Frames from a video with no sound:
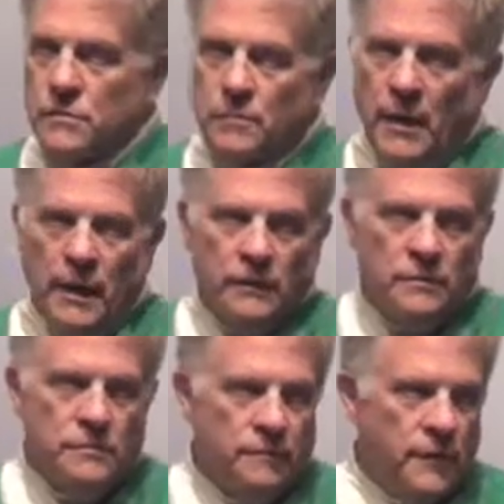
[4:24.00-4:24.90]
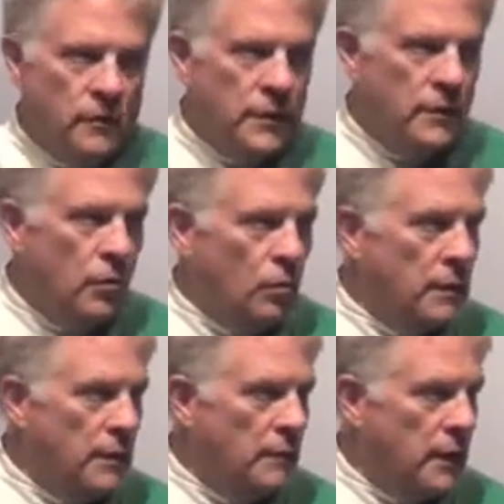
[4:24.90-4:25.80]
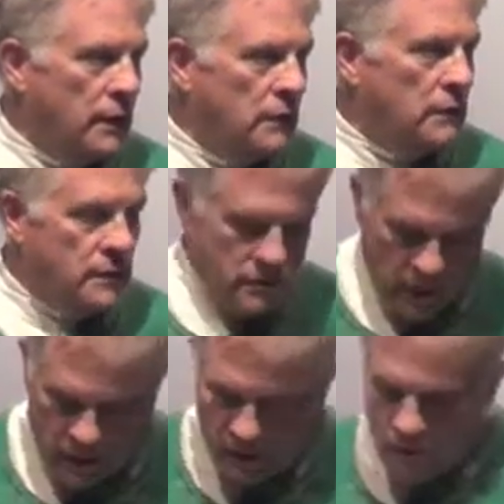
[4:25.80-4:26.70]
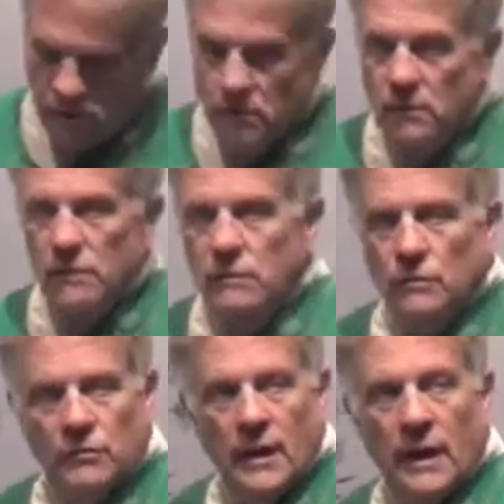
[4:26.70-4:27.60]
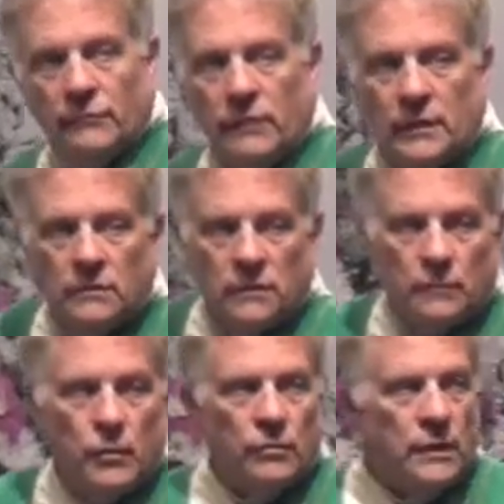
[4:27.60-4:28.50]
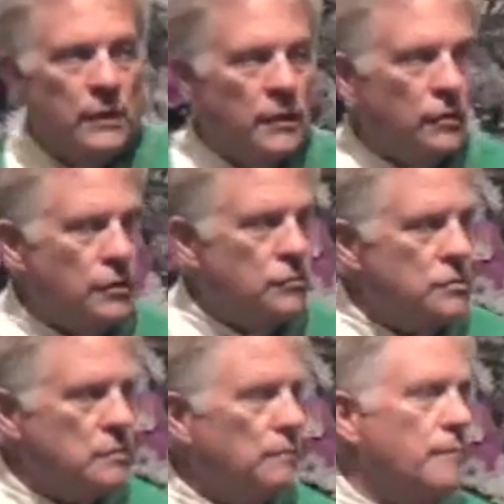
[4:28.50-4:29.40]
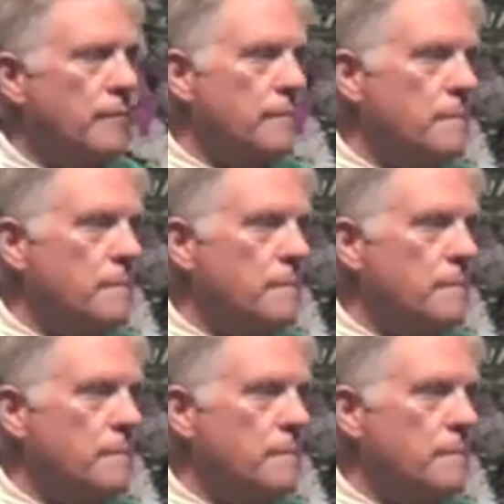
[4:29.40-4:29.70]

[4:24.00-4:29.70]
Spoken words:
This man is a very holy man. He's a good Catholic in the community here in Houston.